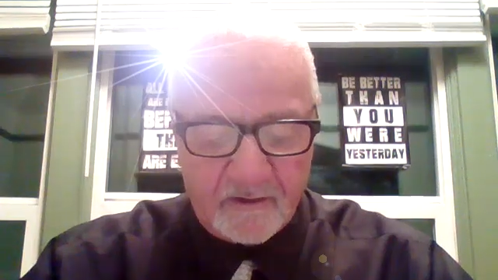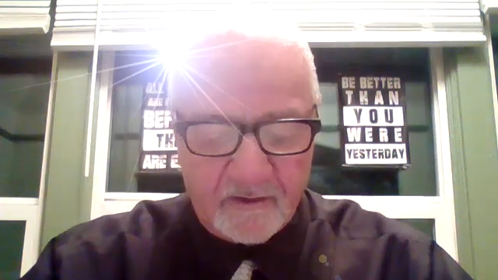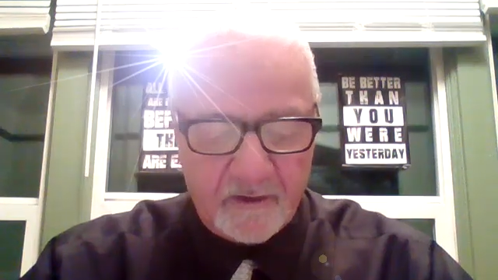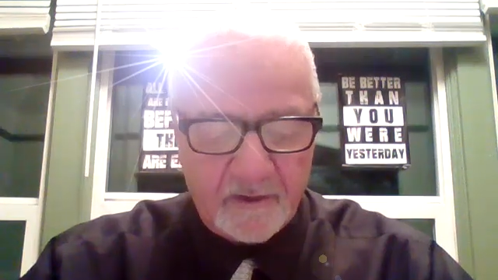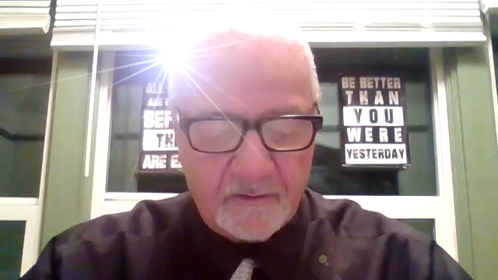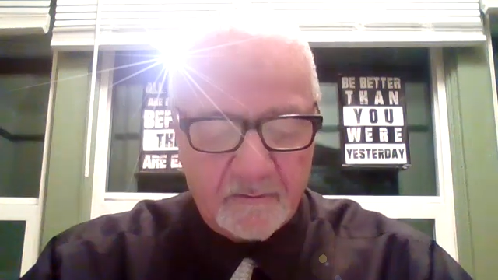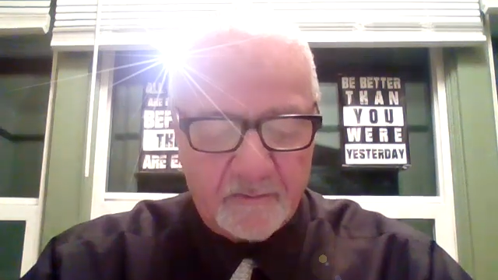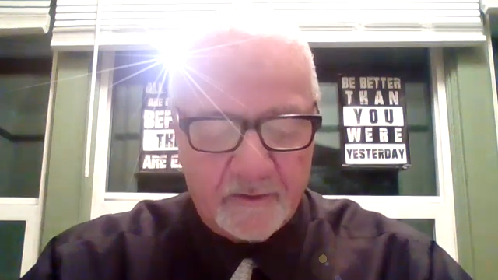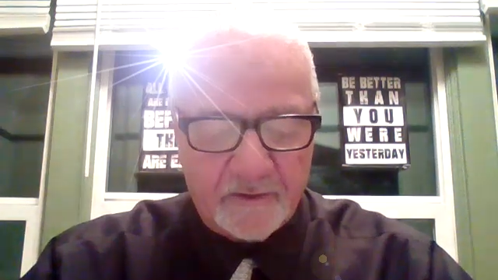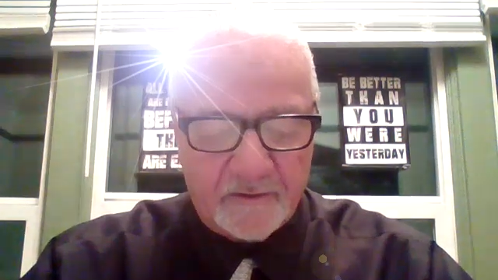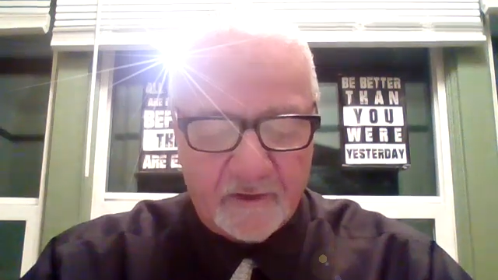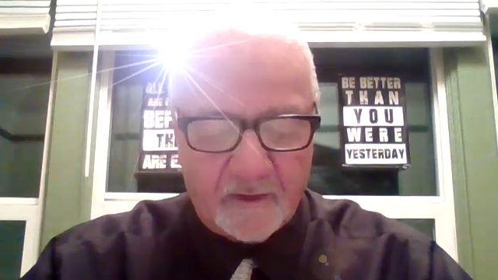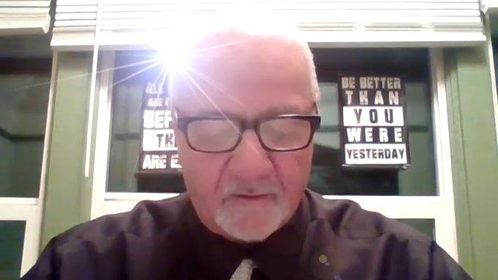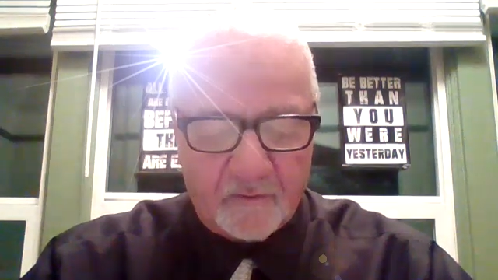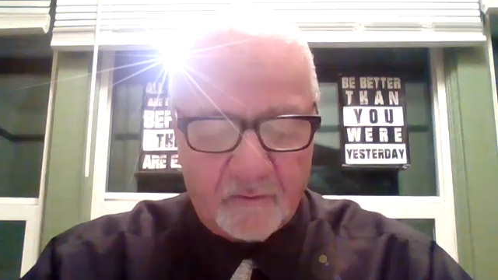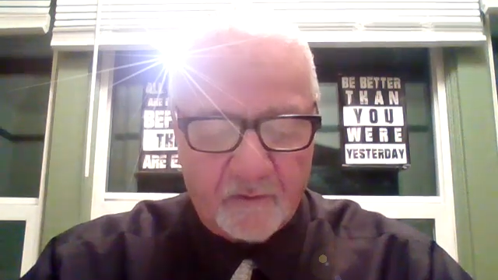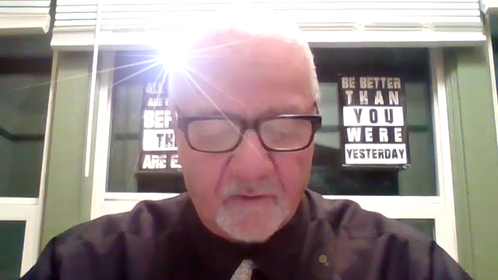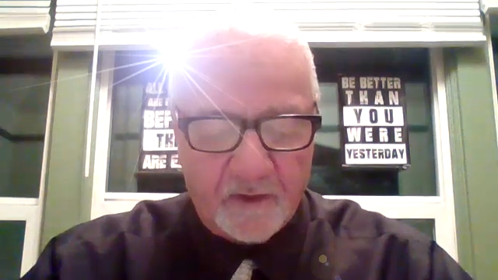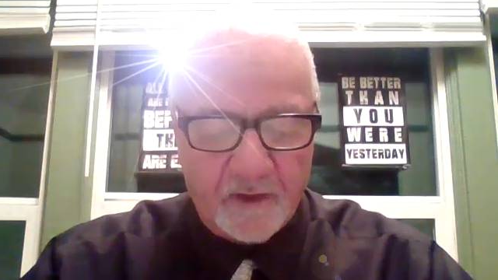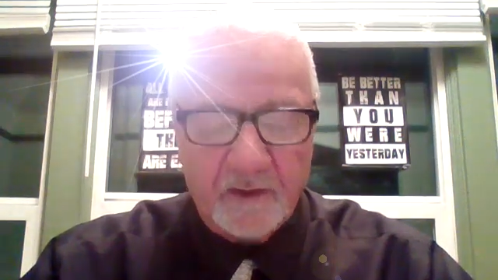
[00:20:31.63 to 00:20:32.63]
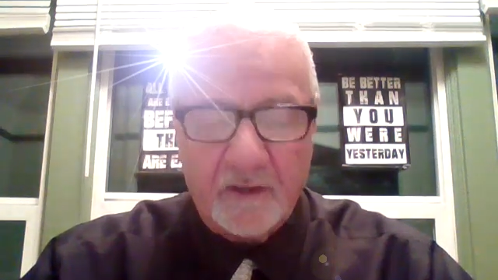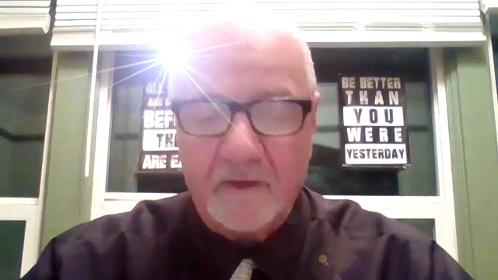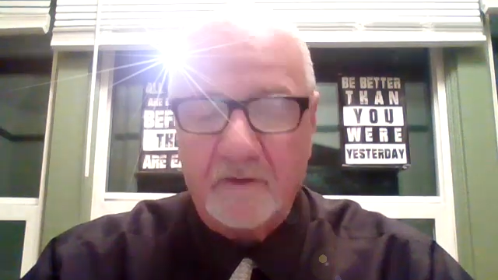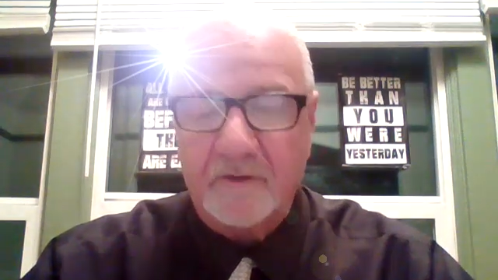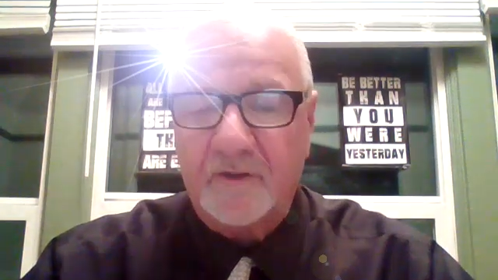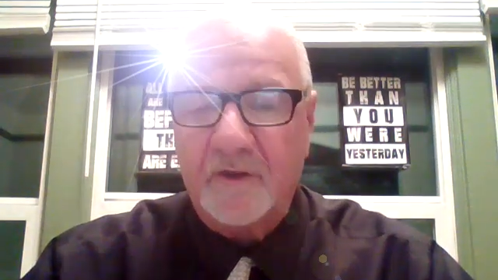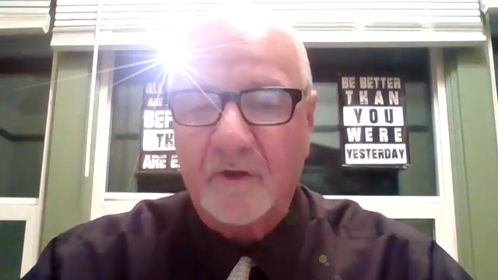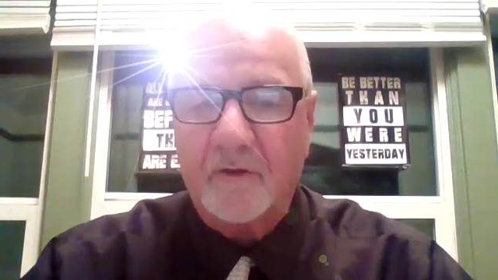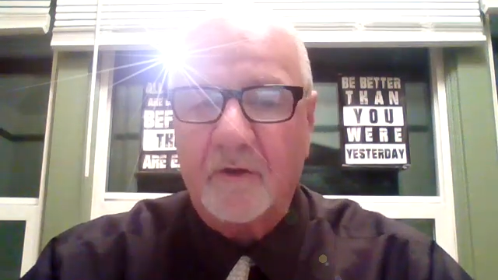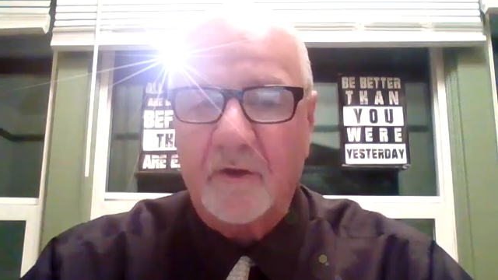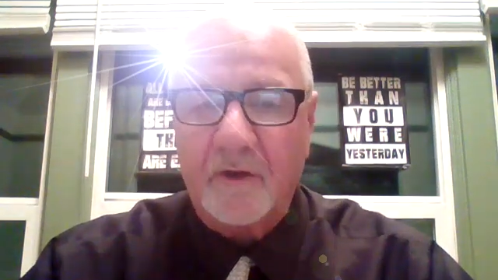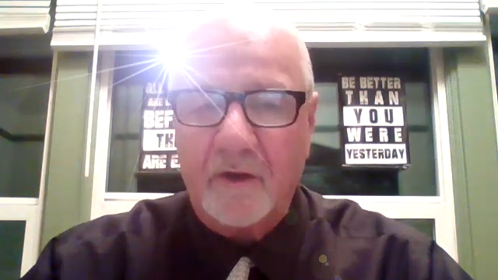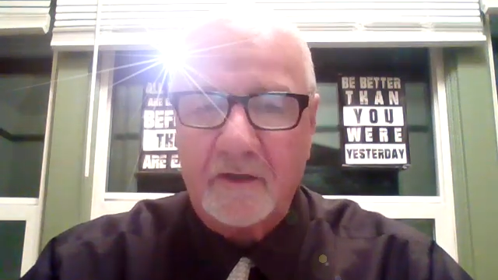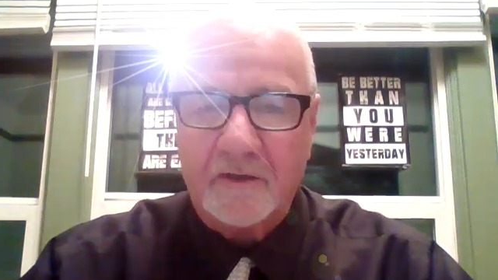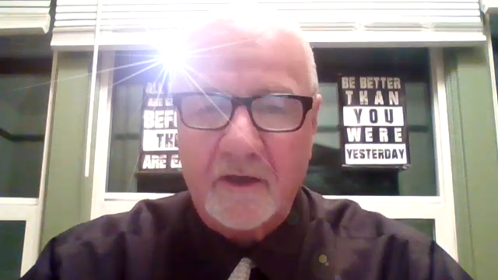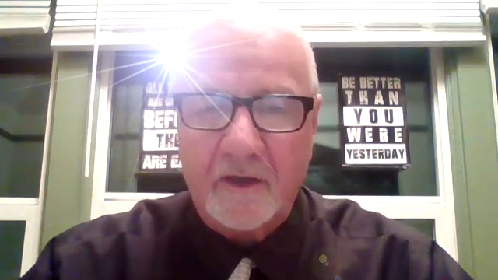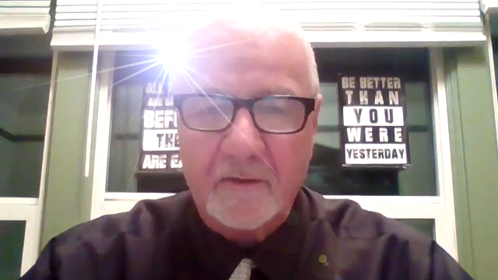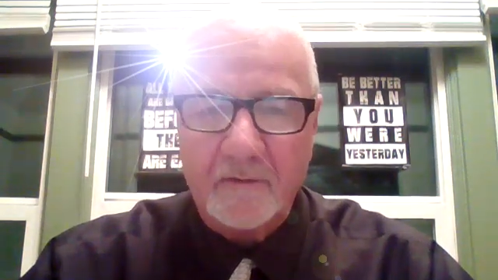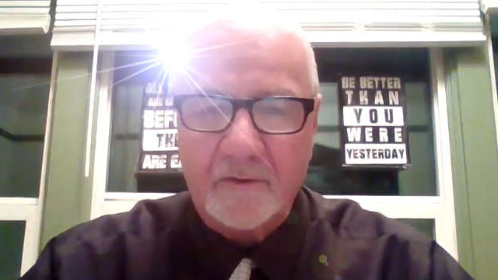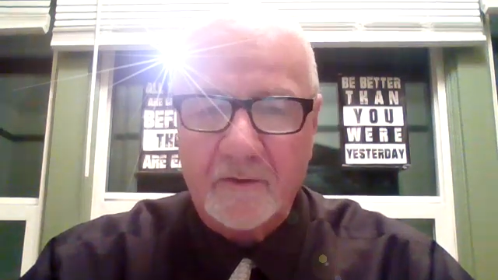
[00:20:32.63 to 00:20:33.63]
but the real joy
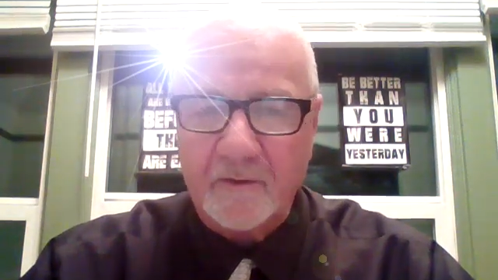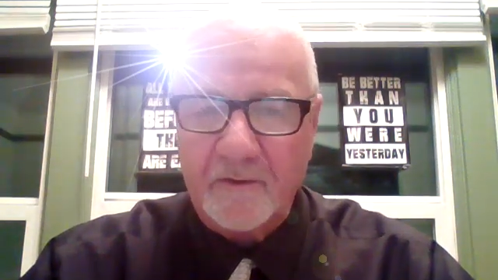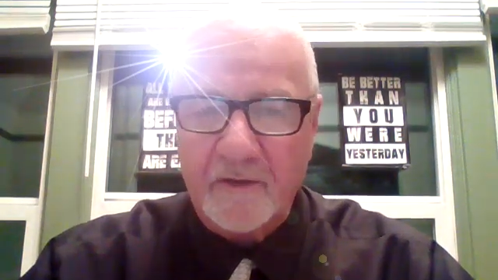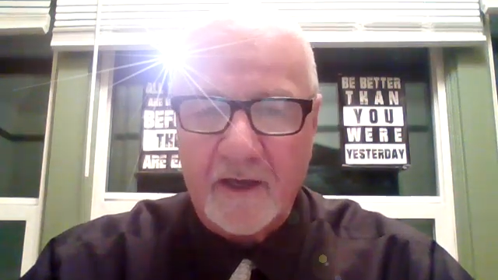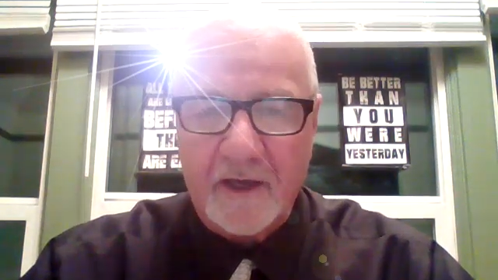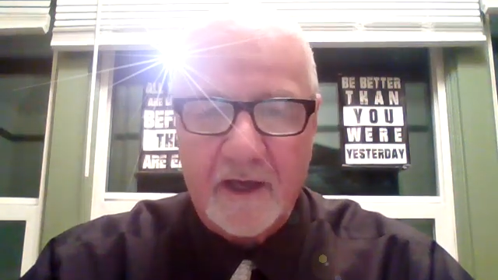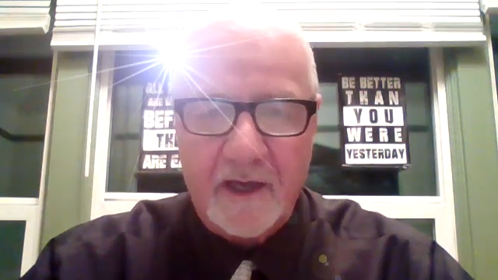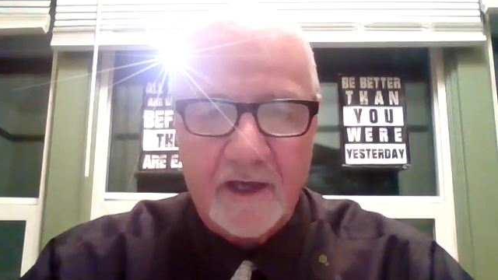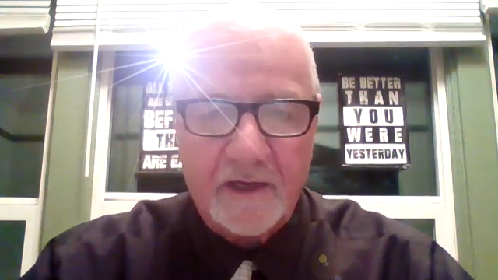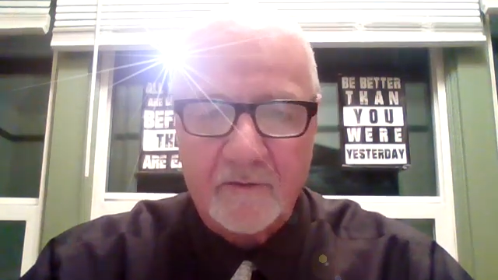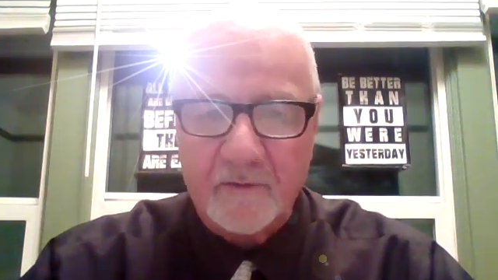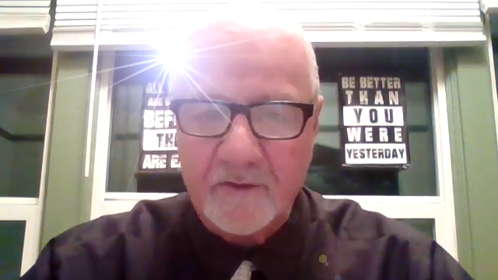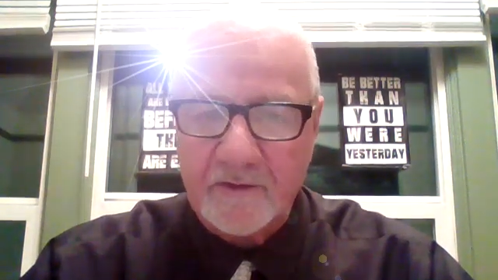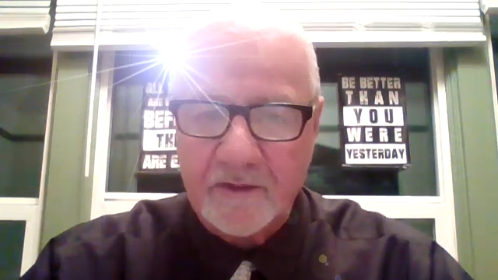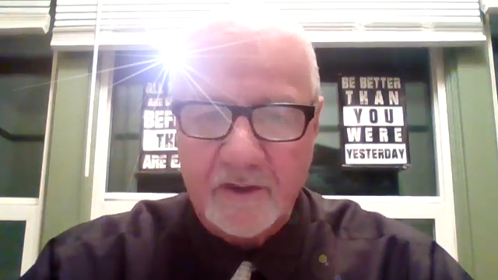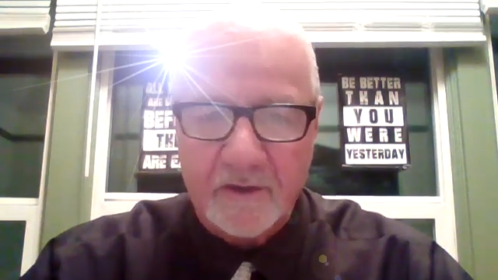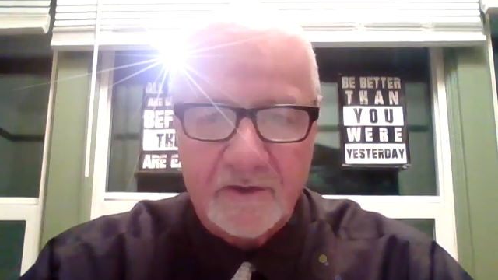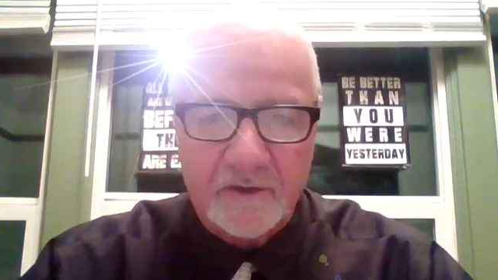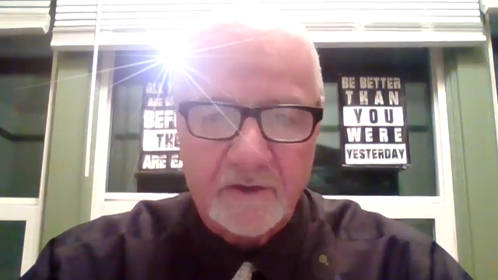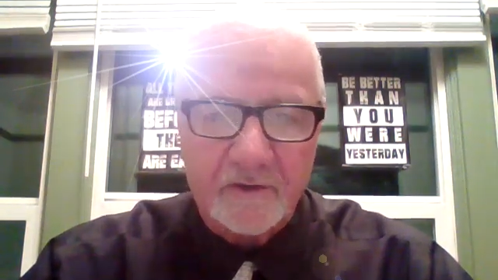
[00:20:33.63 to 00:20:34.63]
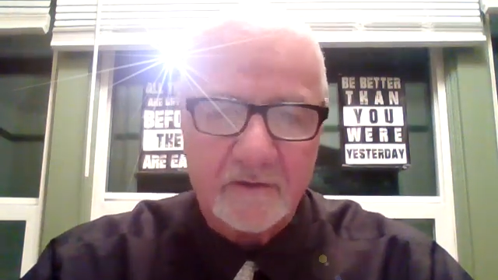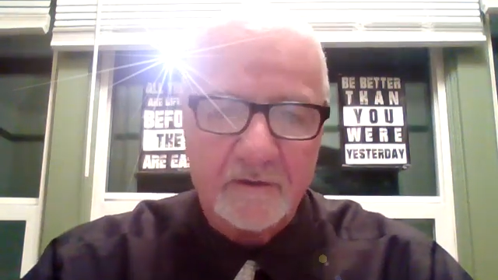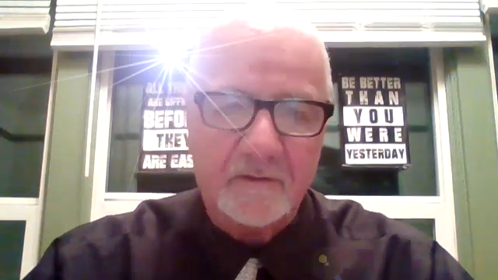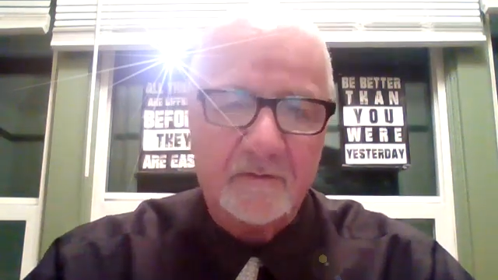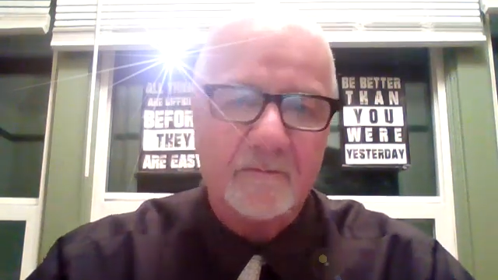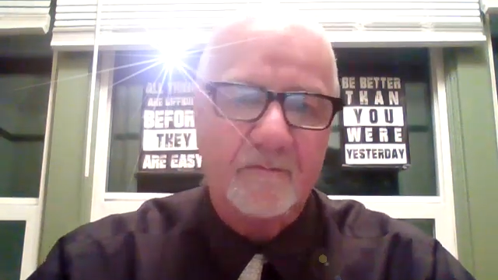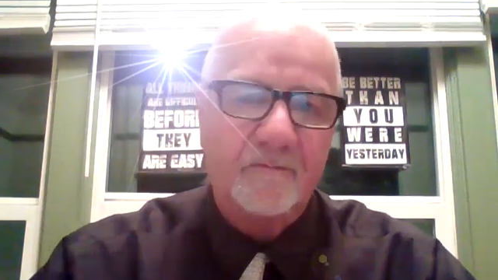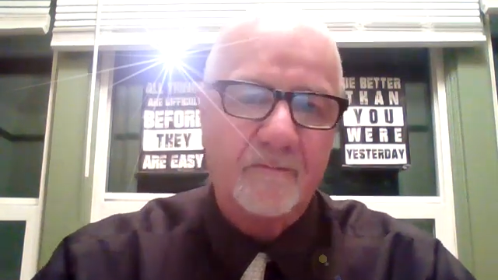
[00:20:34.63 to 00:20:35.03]
comes with the acquisition.